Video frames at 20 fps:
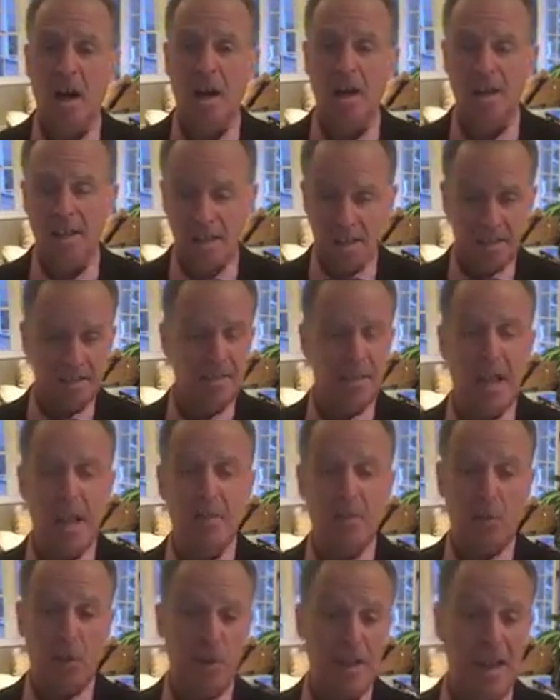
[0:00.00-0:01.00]
in his name
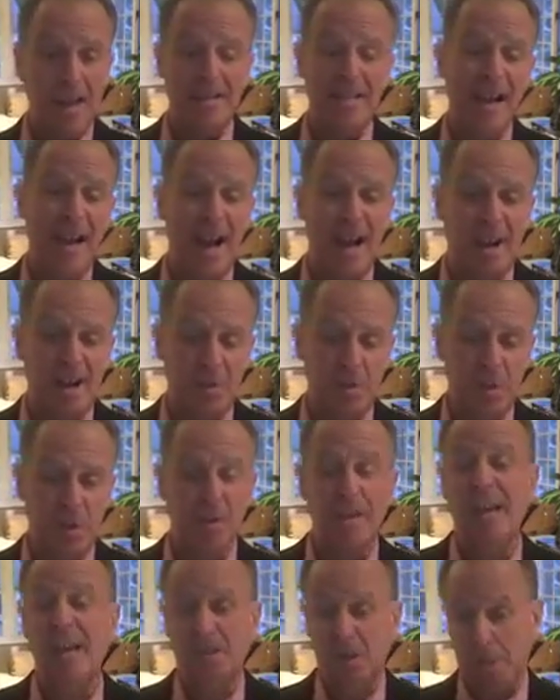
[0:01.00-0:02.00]
for that tax bill,
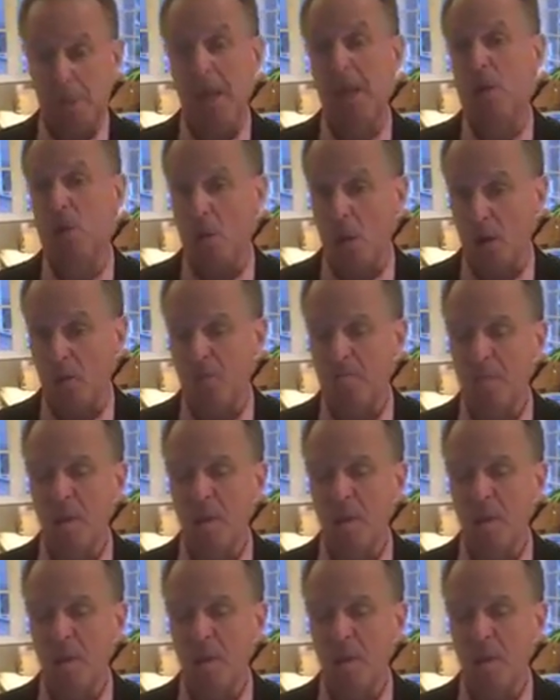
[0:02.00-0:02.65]
he has to pay it off.